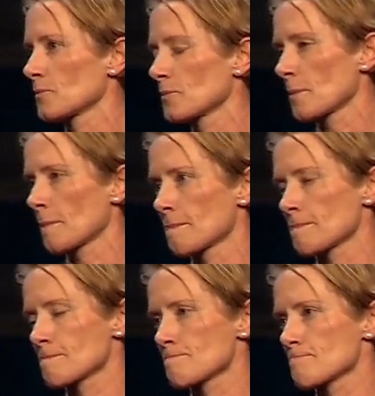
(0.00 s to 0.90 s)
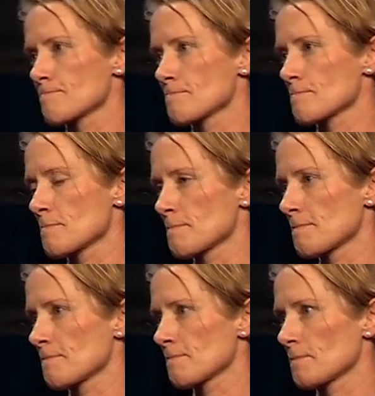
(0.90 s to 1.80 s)

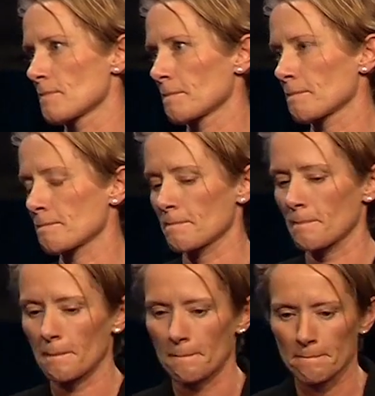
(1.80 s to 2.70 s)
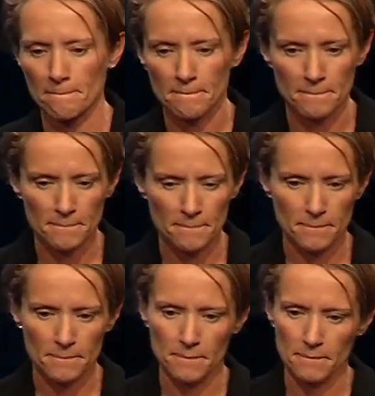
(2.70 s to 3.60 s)

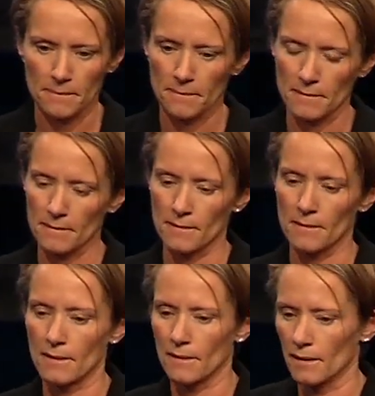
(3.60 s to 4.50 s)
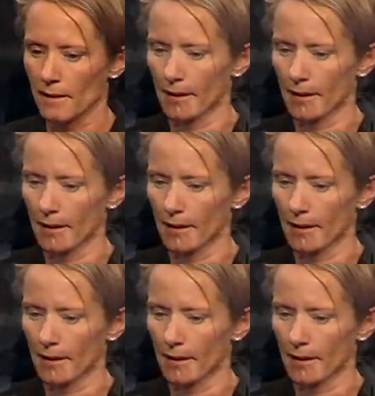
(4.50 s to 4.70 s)
(silence)